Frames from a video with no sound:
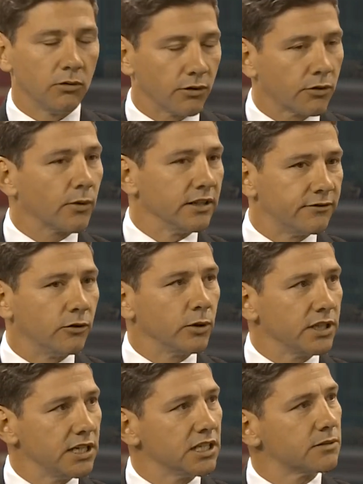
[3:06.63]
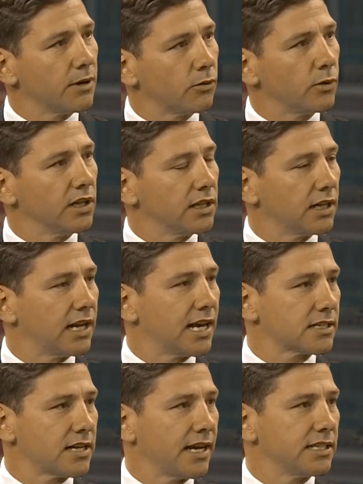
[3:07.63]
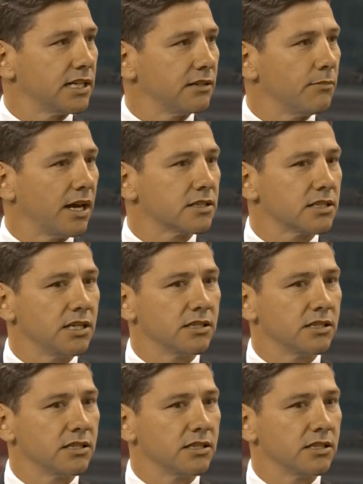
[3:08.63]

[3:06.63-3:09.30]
3 to 4 years, but really the last 18 months,